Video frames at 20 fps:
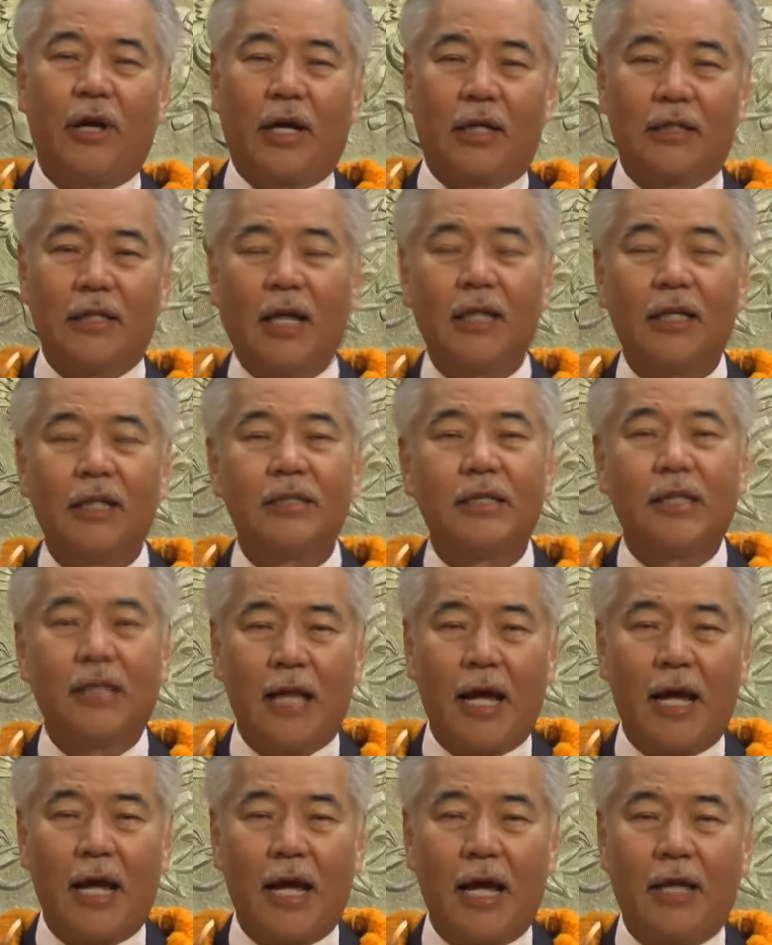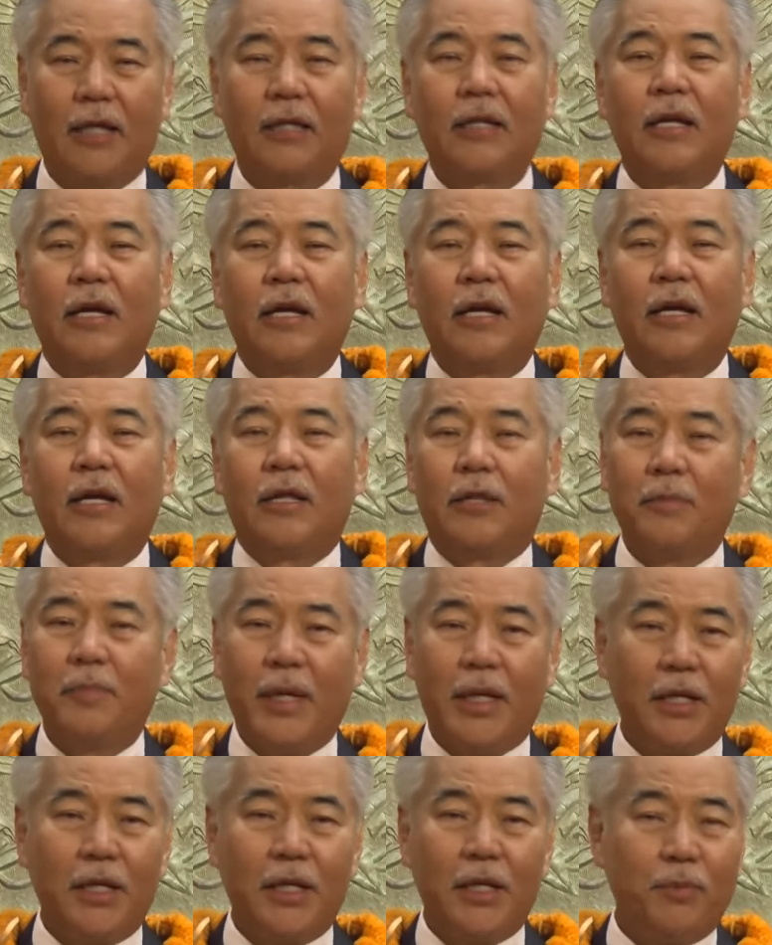to acknowledge and thank
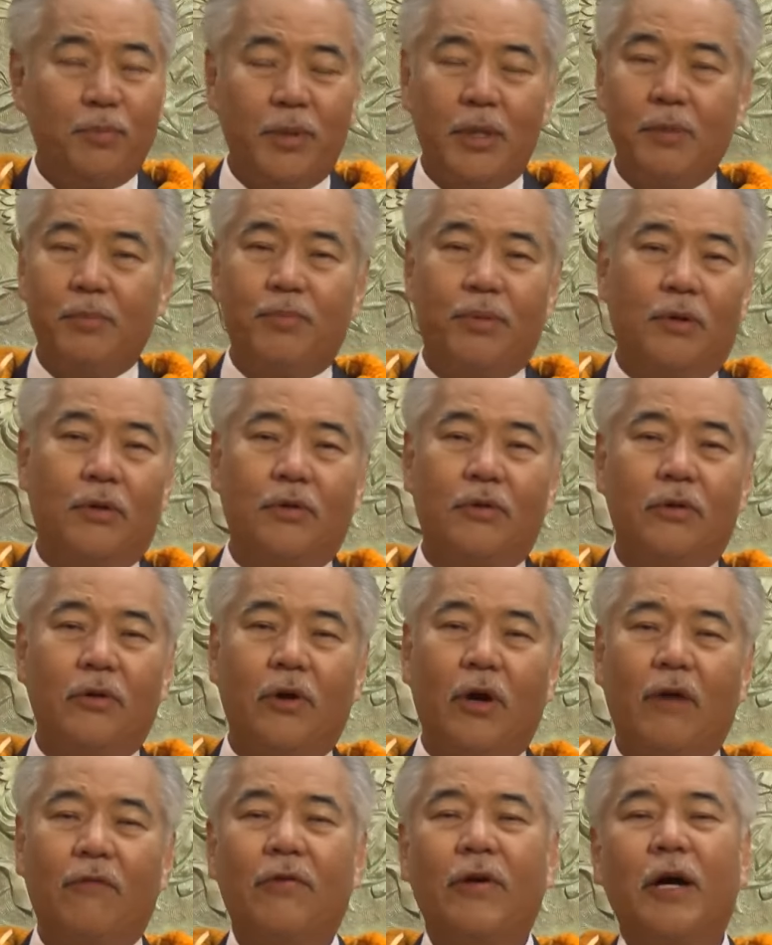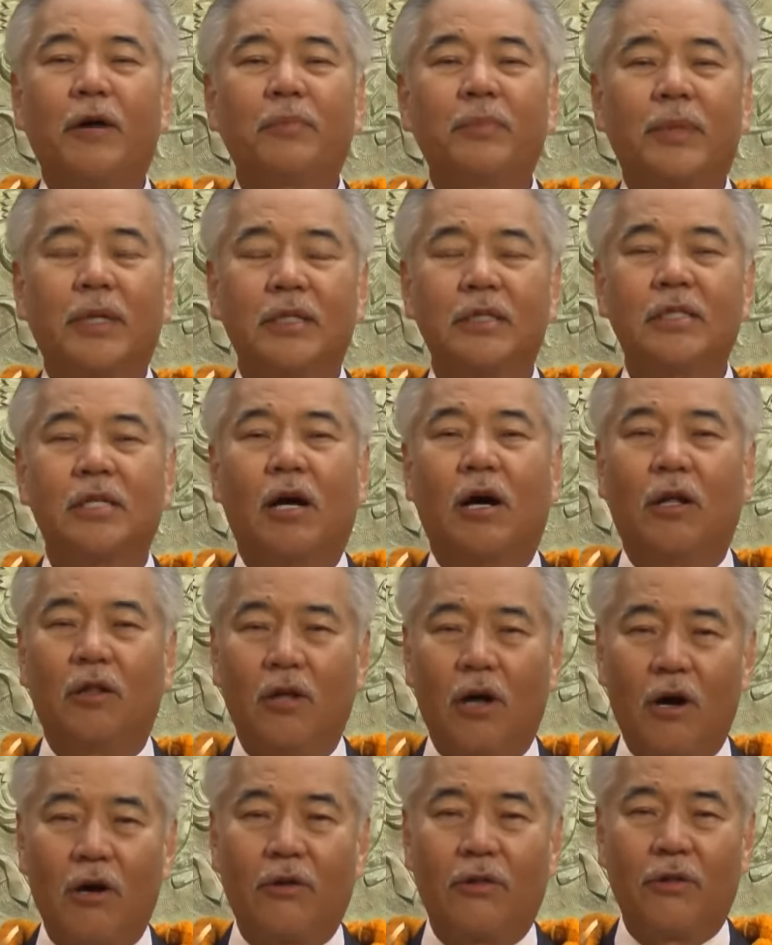the many people who have helped us
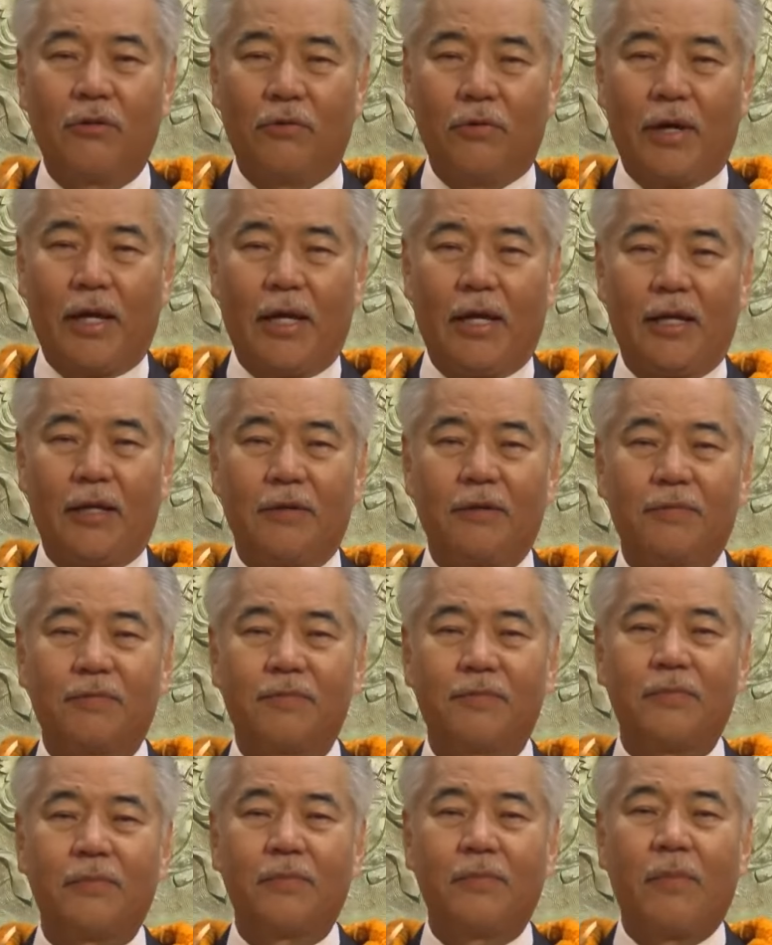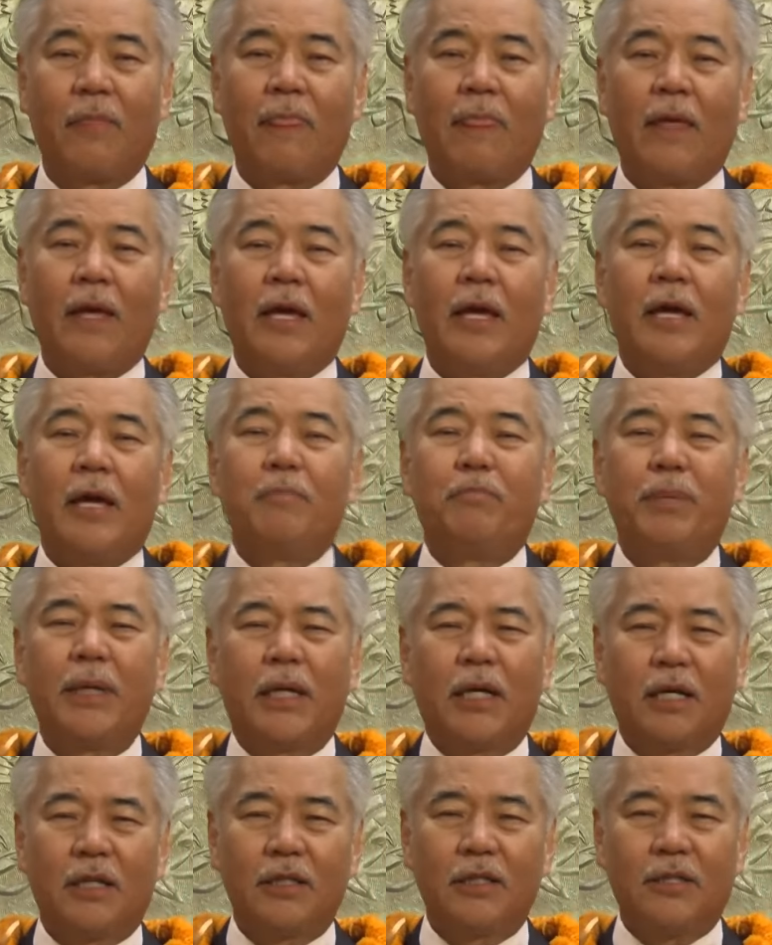along the way.
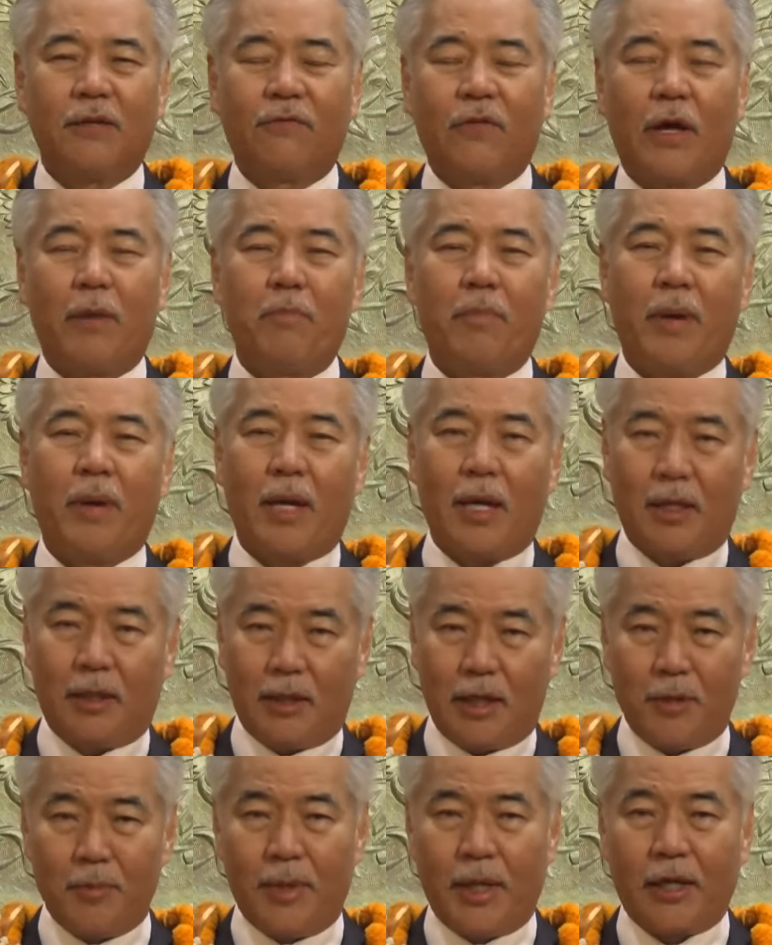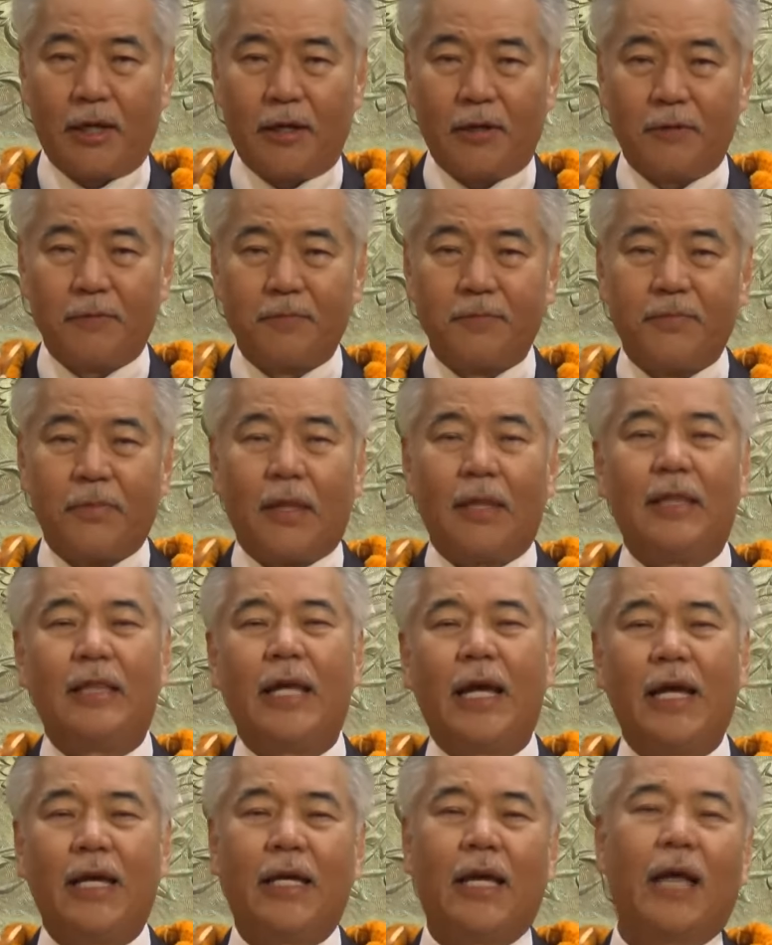Because of the pandemic,
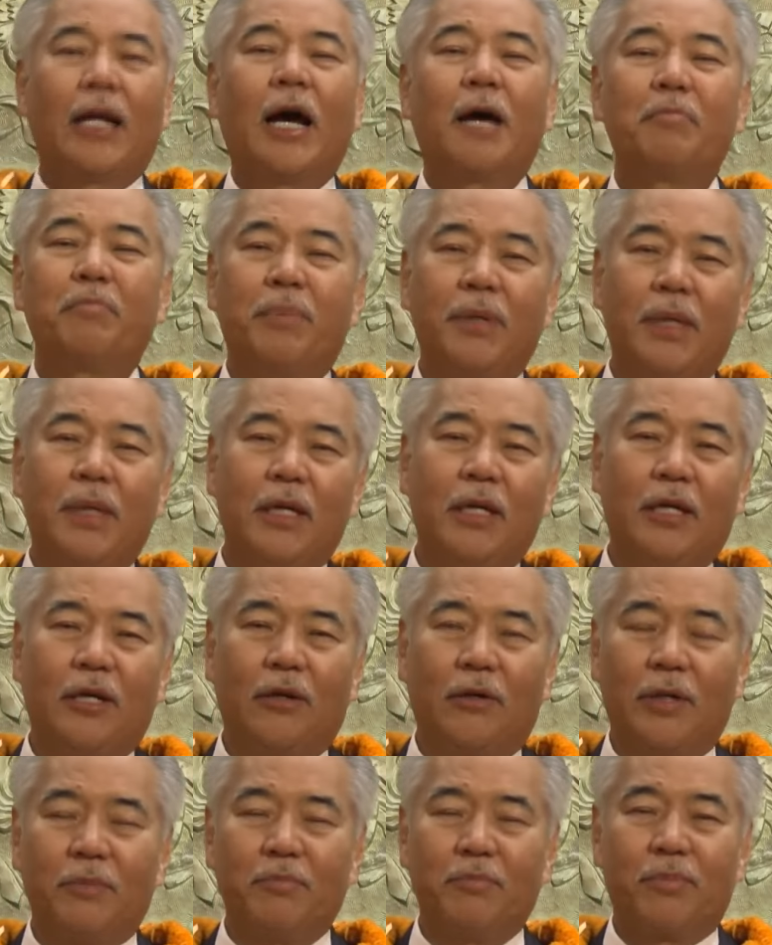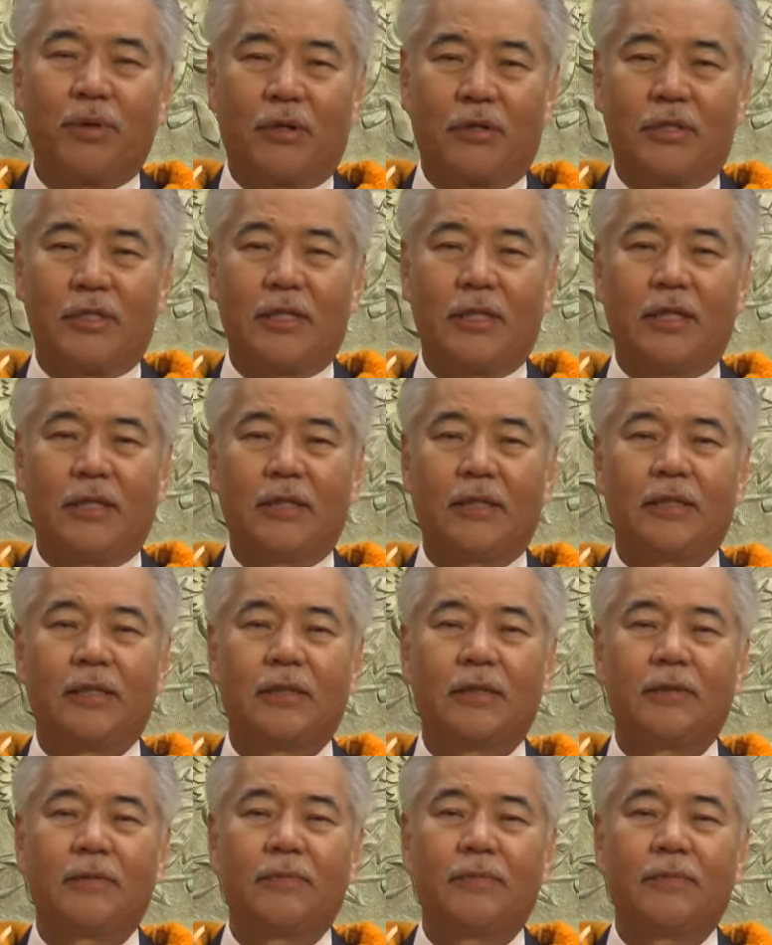they cannot be here in person.